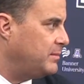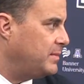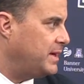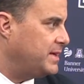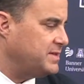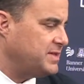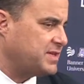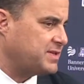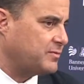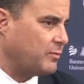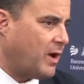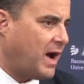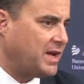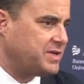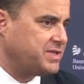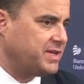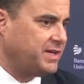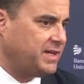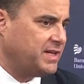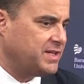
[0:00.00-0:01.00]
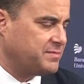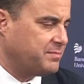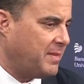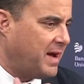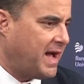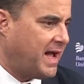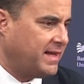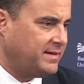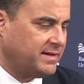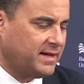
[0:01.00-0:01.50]
But just watching his
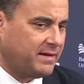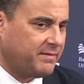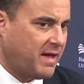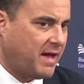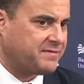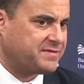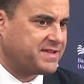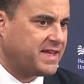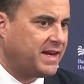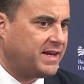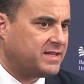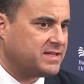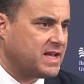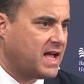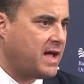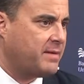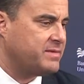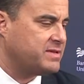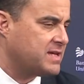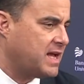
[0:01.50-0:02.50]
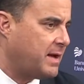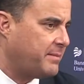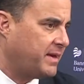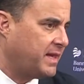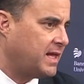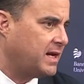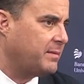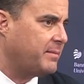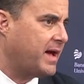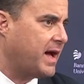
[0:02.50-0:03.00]
mind, and I've said it time and time
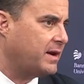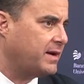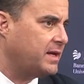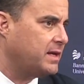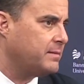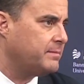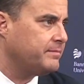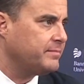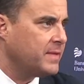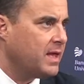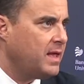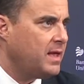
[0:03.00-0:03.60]
again about him,